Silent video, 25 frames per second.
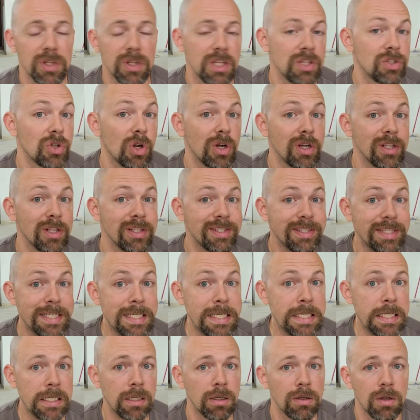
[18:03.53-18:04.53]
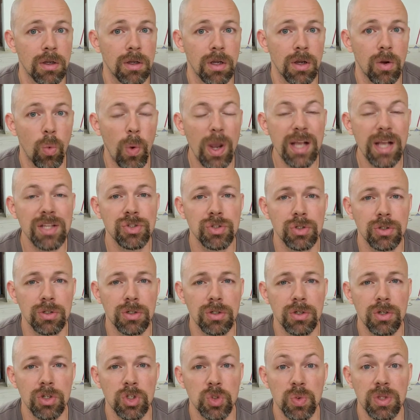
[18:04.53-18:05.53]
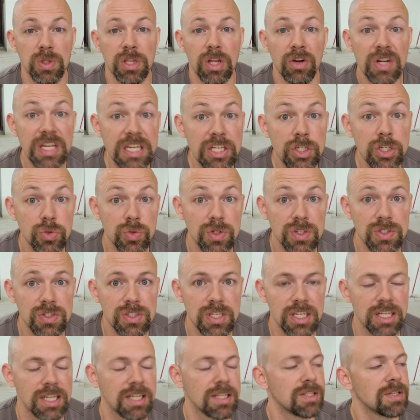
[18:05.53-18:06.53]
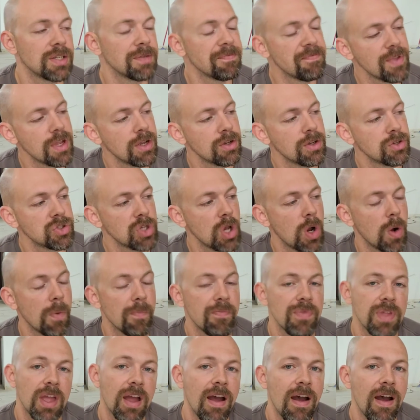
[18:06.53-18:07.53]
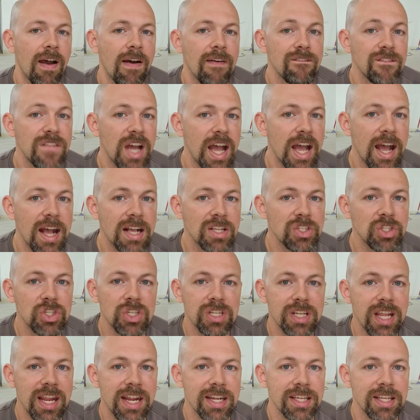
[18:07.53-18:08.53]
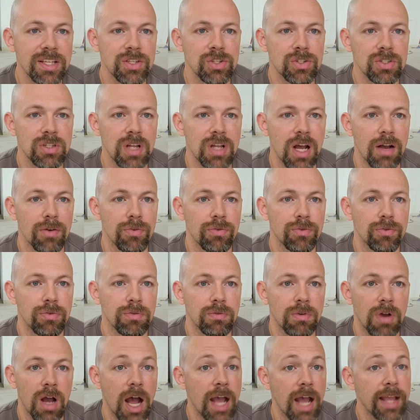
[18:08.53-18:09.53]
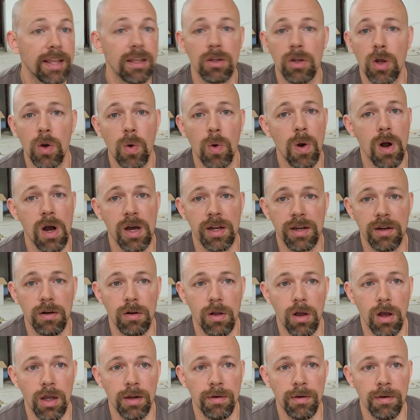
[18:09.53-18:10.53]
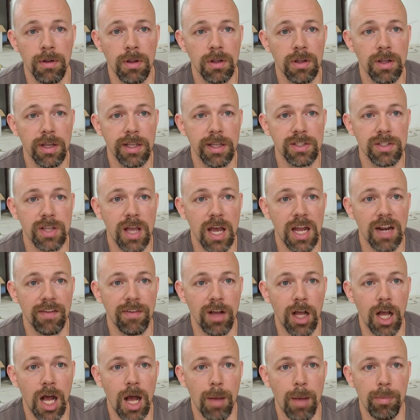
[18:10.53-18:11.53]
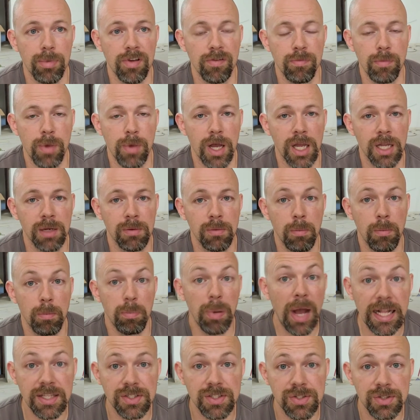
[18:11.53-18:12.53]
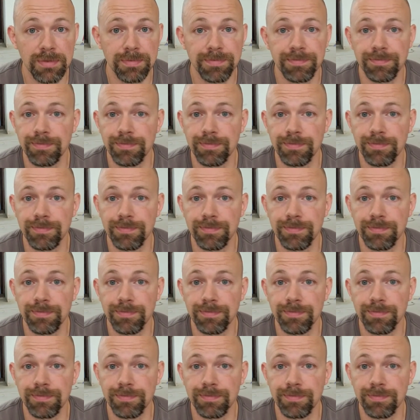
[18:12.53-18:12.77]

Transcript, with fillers: when they started seeing Westerners with their interest in it. So, Fascinating stuff. I could go on and on. It's kind of a hobby of mine, but